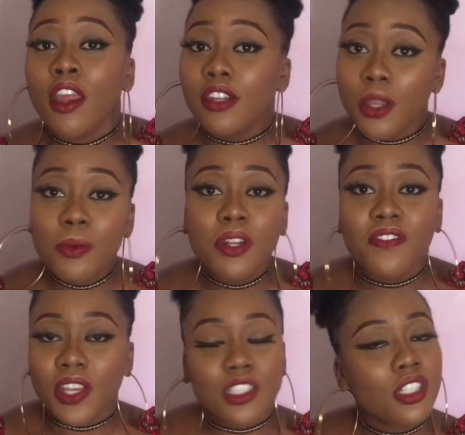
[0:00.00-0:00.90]
they would
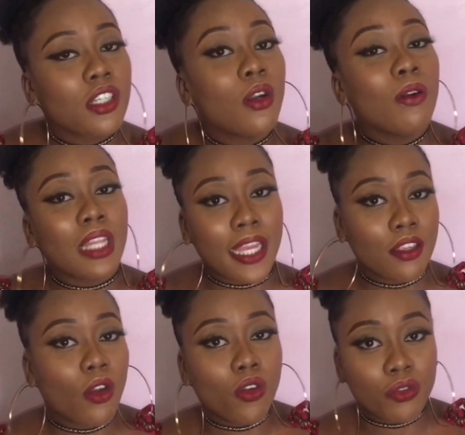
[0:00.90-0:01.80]
eventually go like your own